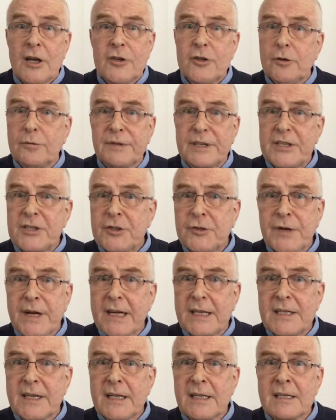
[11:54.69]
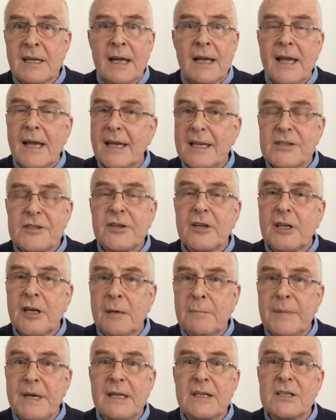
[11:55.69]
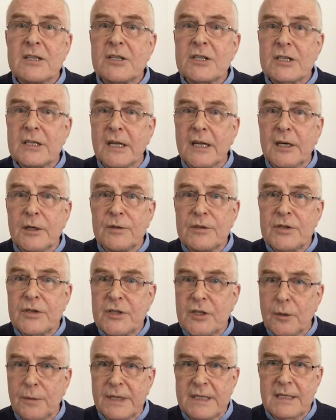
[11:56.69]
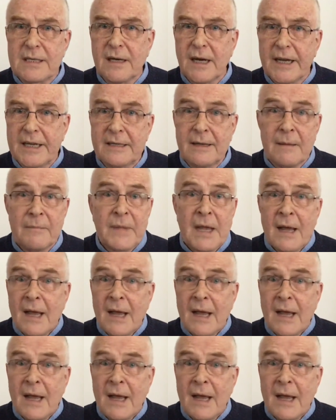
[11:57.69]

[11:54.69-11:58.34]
To restrict it is to commit slow suicide.